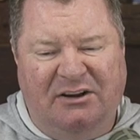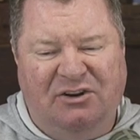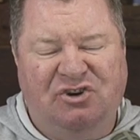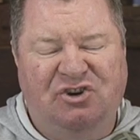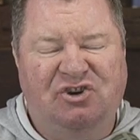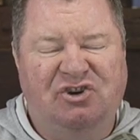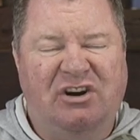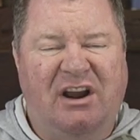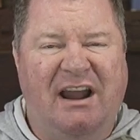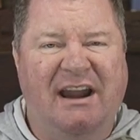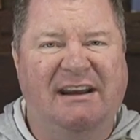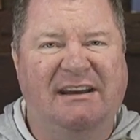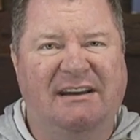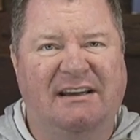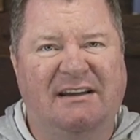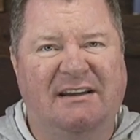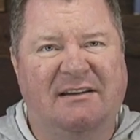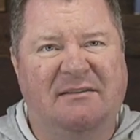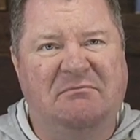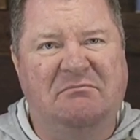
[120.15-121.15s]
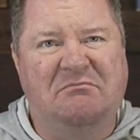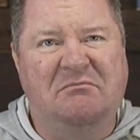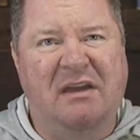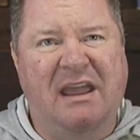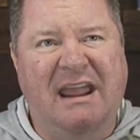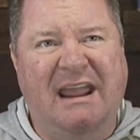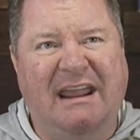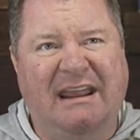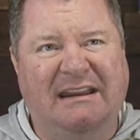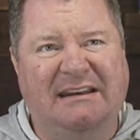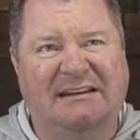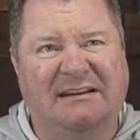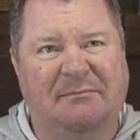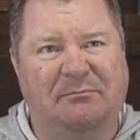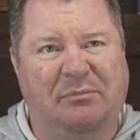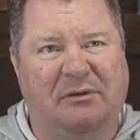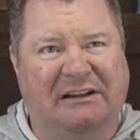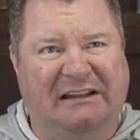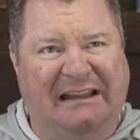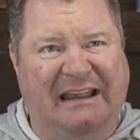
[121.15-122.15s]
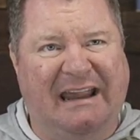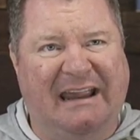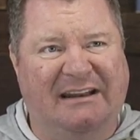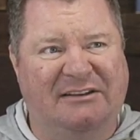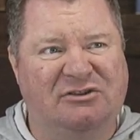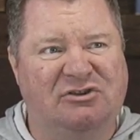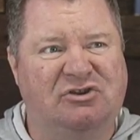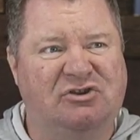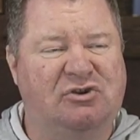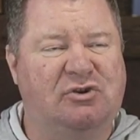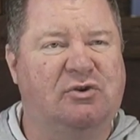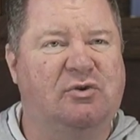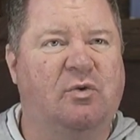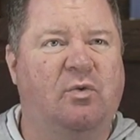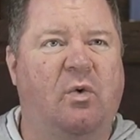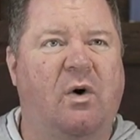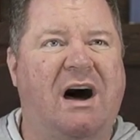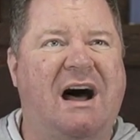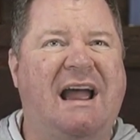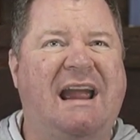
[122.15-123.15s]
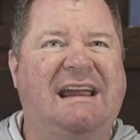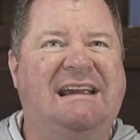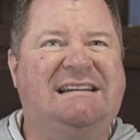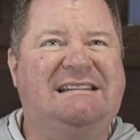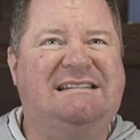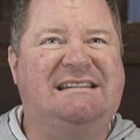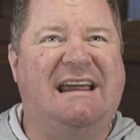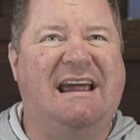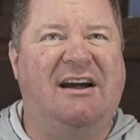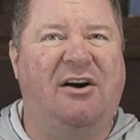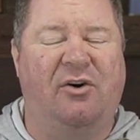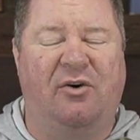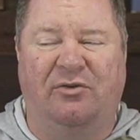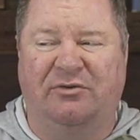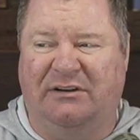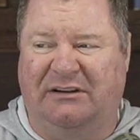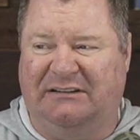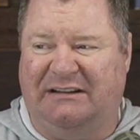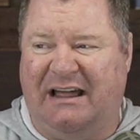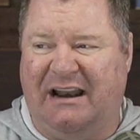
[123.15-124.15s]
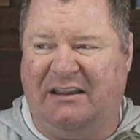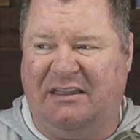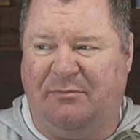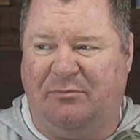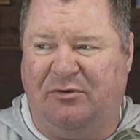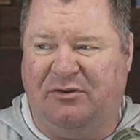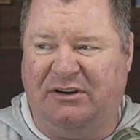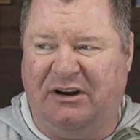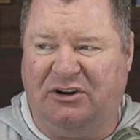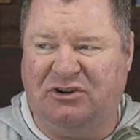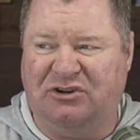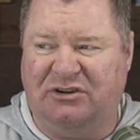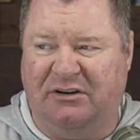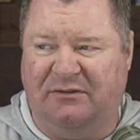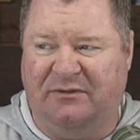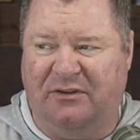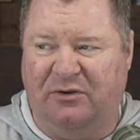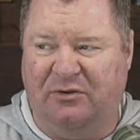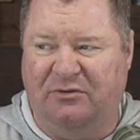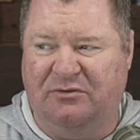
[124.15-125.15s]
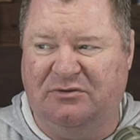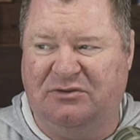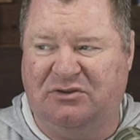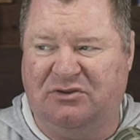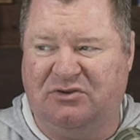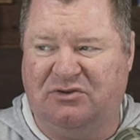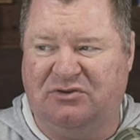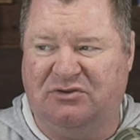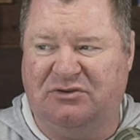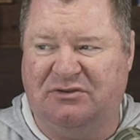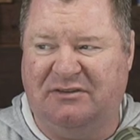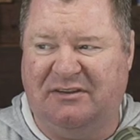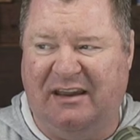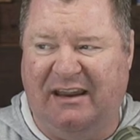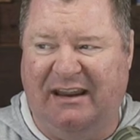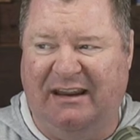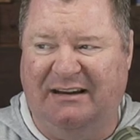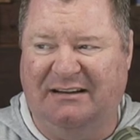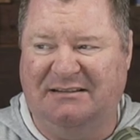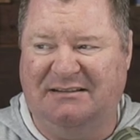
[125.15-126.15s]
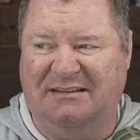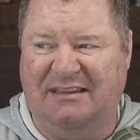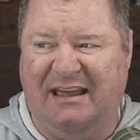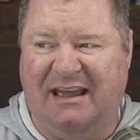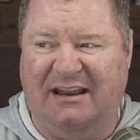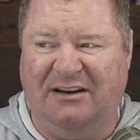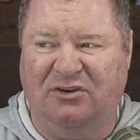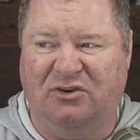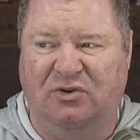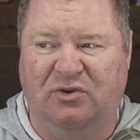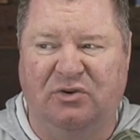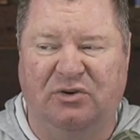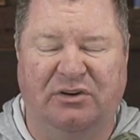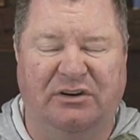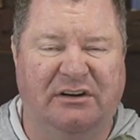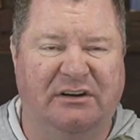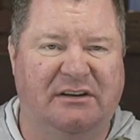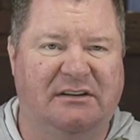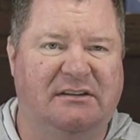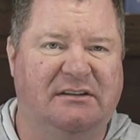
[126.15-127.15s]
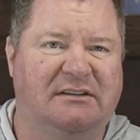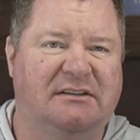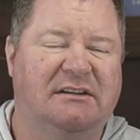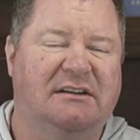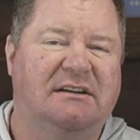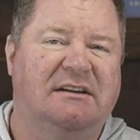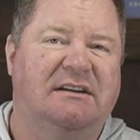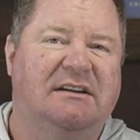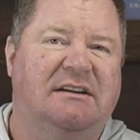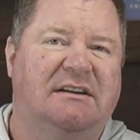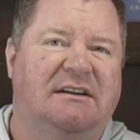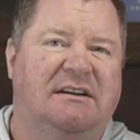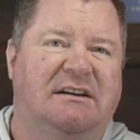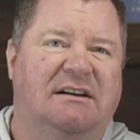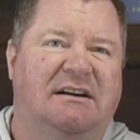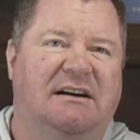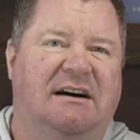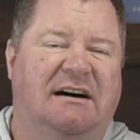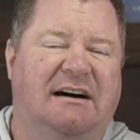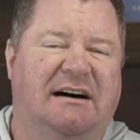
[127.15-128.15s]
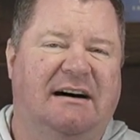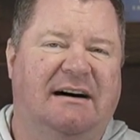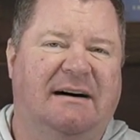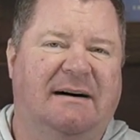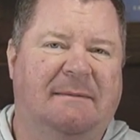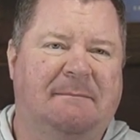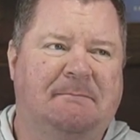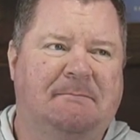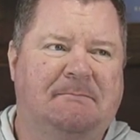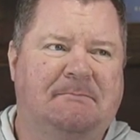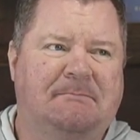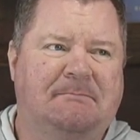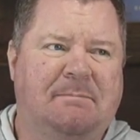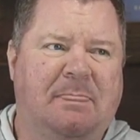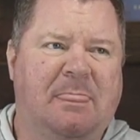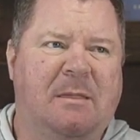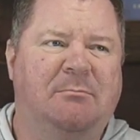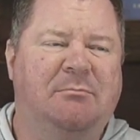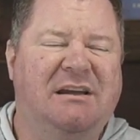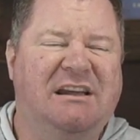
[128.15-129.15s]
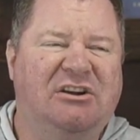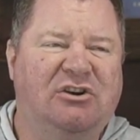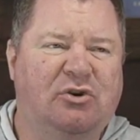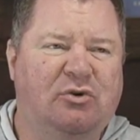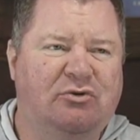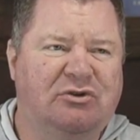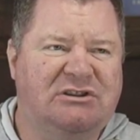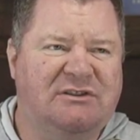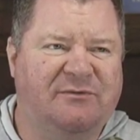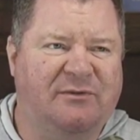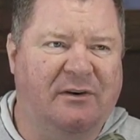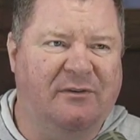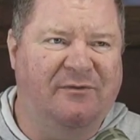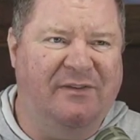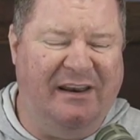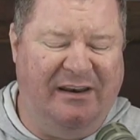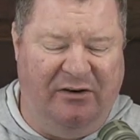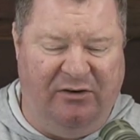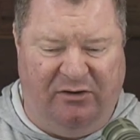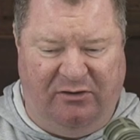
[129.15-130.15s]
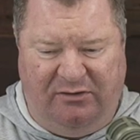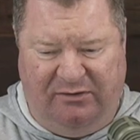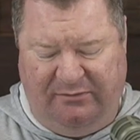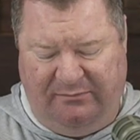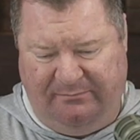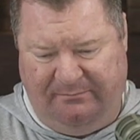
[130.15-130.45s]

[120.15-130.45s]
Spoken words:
China made plans to wind down a lot of the production of those things that could be used for fentanyl,